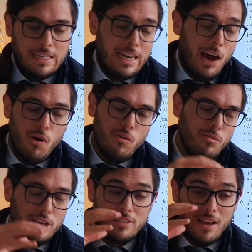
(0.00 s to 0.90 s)
Now,
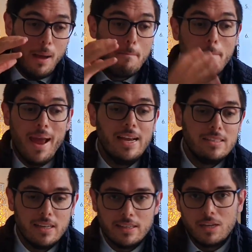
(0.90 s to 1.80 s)
it's
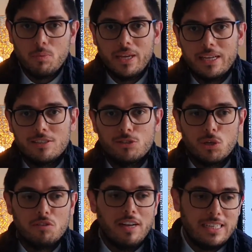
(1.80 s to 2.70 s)
amazing that we can
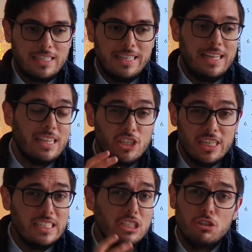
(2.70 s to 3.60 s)
sort of understand that
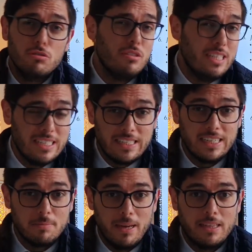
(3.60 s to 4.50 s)
Jesus used these
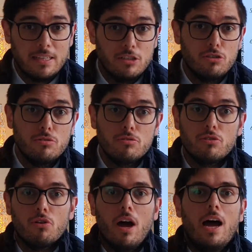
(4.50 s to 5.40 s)
six methods to
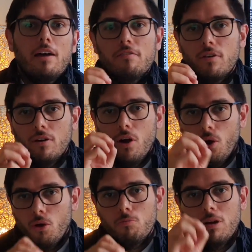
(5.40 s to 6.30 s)
drive
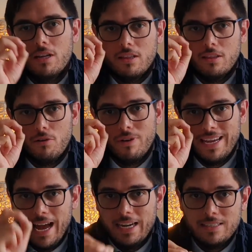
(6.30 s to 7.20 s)
home the
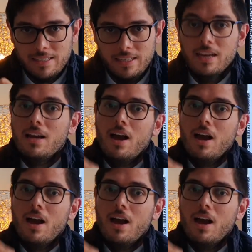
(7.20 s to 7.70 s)
reality